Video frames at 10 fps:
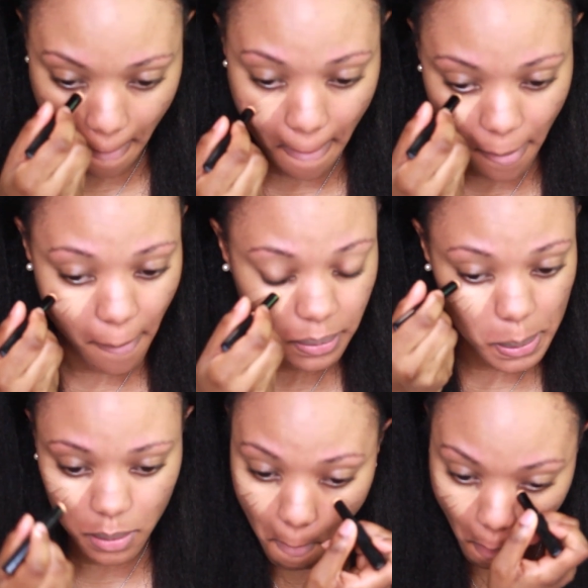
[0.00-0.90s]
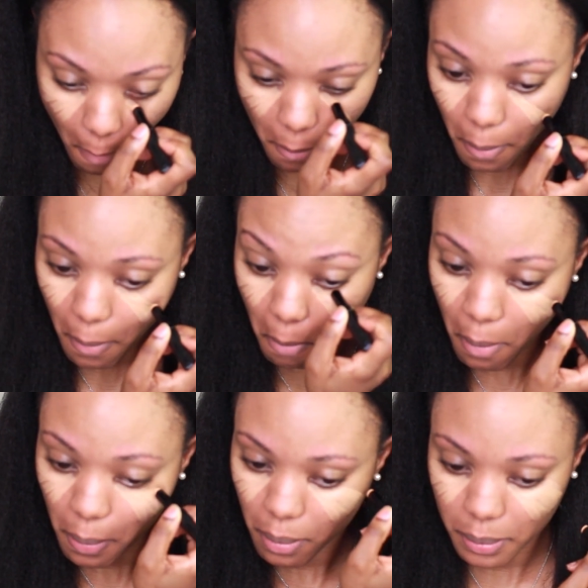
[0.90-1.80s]
And I'm going to mix that
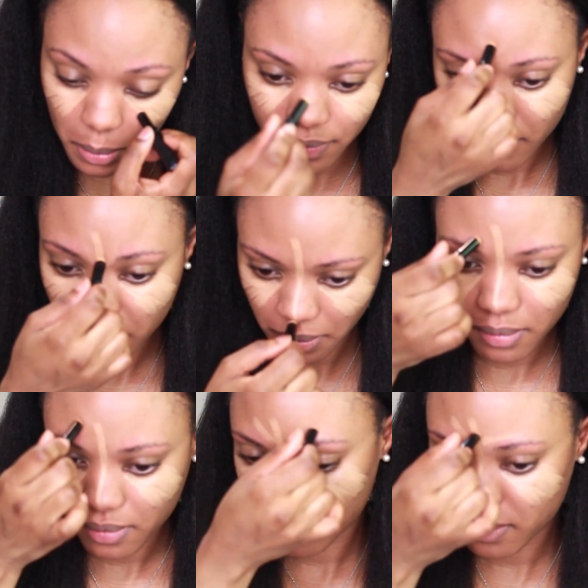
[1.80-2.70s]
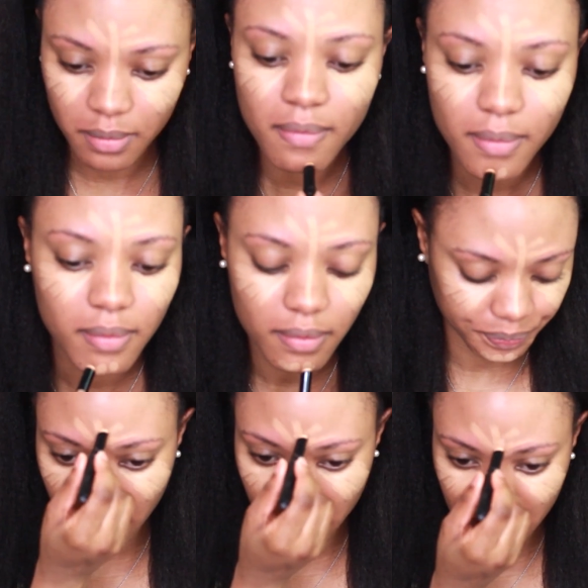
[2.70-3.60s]
in with warm honey just
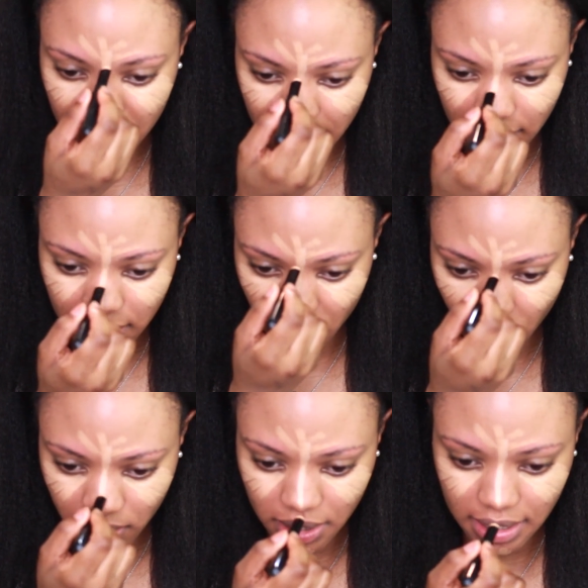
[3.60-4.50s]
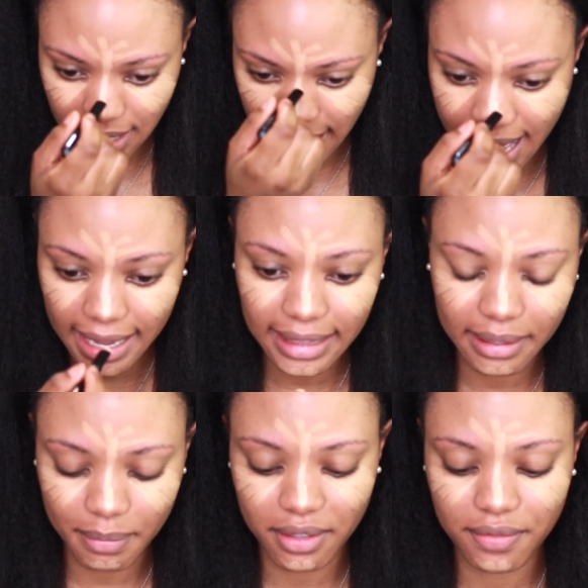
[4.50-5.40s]
because it's going to
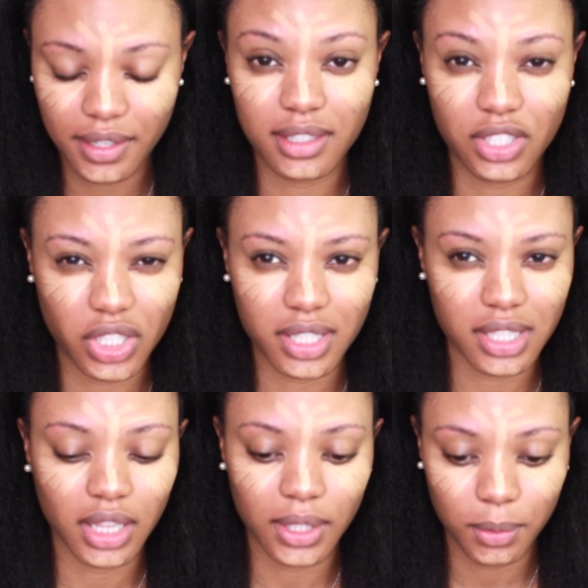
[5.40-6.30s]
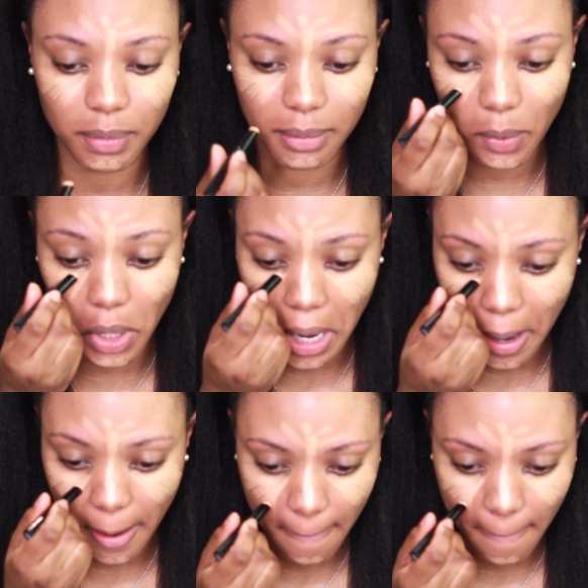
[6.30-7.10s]
highlight my face just a little bit more.